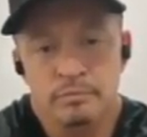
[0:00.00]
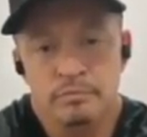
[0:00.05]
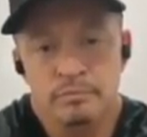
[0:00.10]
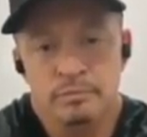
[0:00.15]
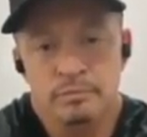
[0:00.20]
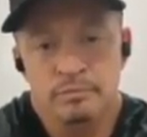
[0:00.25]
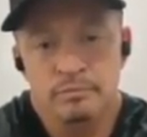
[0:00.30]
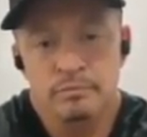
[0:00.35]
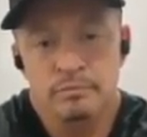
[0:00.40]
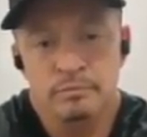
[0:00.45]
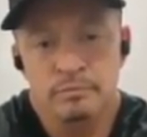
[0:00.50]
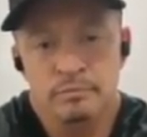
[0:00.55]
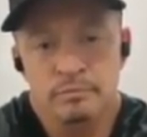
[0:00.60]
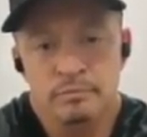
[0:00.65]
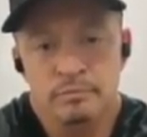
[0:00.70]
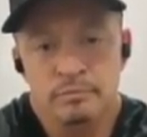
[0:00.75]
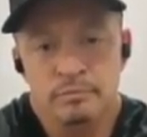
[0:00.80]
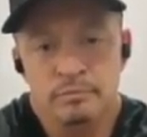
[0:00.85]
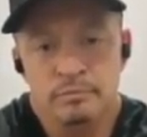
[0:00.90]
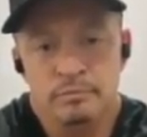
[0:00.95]

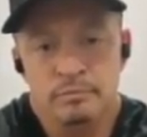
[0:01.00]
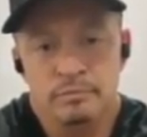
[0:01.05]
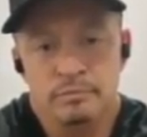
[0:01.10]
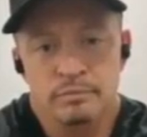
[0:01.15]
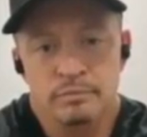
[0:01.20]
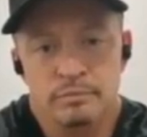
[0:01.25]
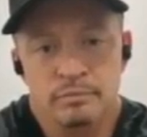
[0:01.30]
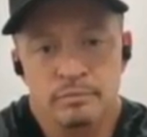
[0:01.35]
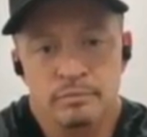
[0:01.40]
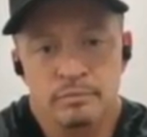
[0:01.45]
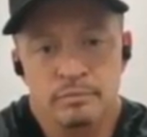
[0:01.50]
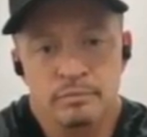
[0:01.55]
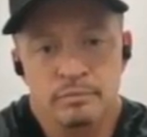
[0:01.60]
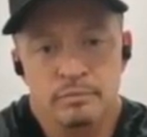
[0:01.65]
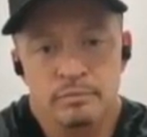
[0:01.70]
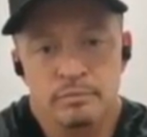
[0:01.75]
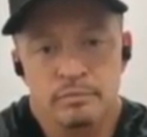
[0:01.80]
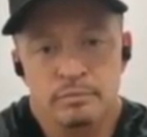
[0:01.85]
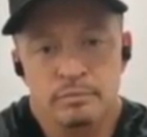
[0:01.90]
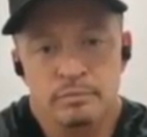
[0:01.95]

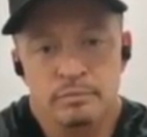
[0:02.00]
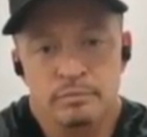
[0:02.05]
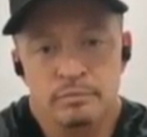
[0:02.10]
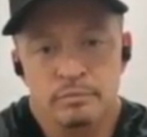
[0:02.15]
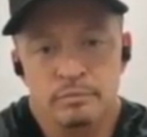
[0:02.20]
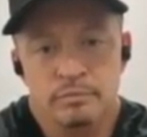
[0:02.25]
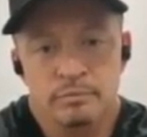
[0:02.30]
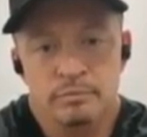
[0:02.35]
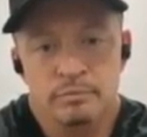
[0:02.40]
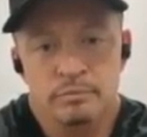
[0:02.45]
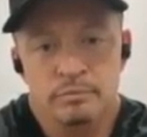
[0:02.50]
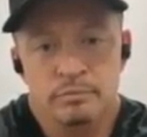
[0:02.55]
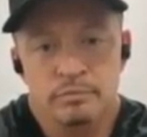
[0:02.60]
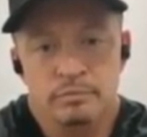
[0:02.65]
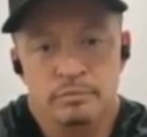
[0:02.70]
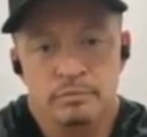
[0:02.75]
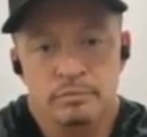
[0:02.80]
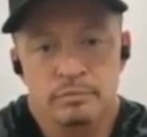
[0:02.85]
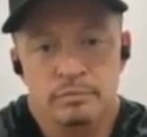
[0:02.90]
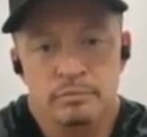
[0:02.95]

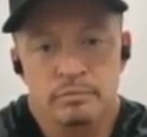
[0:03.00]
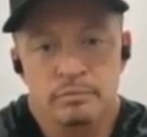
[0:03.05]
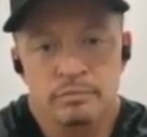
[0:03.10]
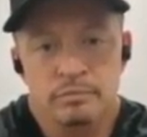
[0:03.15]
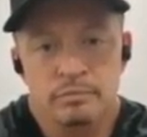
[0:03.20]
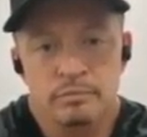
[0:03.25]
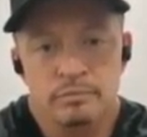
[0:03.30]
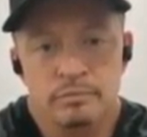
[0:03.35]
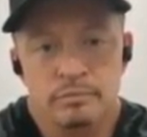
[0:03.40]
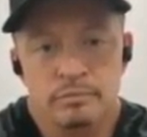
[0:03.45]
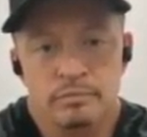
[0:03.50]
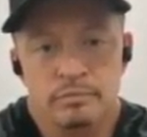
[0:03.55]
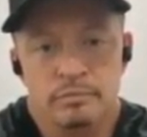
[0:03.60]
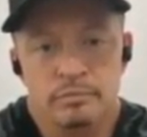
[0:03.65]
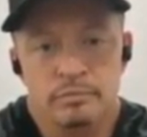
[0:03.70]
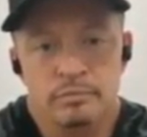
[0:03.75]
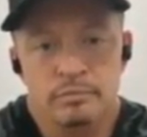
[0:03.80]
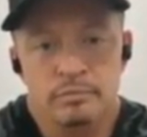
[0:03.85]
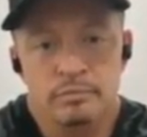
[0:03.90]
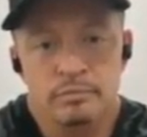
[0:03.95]

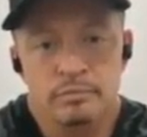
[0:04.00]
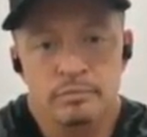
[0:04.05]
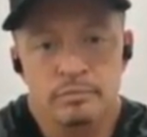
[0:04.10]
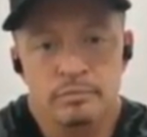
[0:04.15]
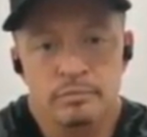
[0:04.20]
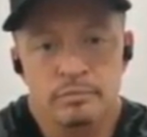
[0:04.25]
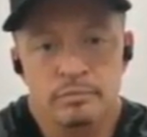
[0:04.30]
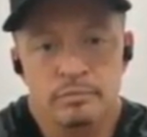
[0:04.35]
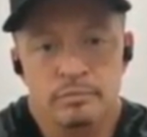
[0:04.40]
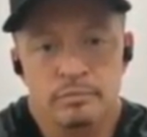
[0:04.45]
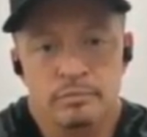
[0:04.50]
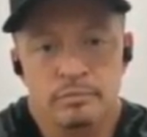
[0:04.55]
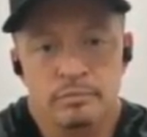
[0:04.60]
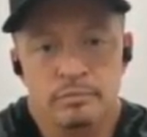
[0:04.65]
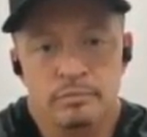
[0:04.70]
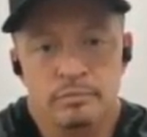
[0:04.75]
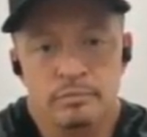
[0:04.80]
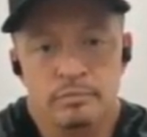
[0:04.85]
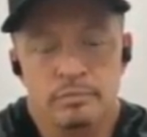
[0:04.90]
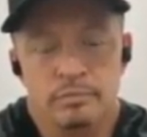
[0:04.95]

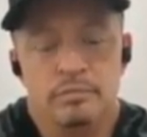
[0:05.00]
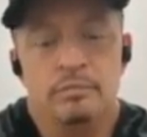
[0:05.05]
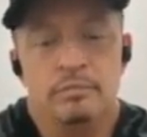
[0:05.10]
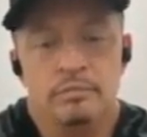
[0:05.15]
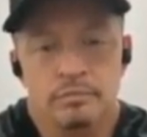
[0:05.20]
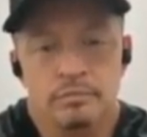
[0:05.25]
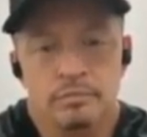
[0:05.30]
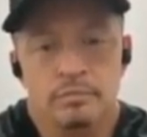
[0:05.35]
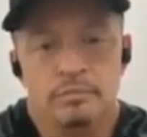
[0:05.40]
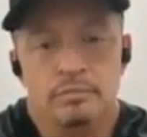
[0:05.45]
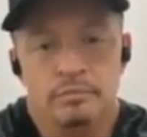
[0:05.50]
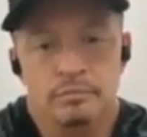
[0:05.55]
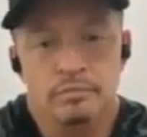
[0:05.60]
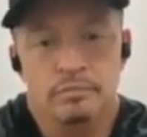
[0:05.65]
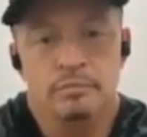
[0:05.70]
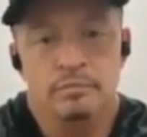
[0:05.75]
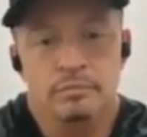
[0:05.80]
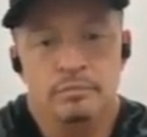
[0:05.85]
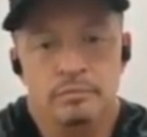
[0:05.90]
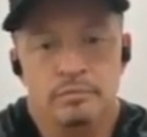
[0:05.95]

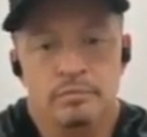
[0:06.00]
No words are spoken by the person on screen.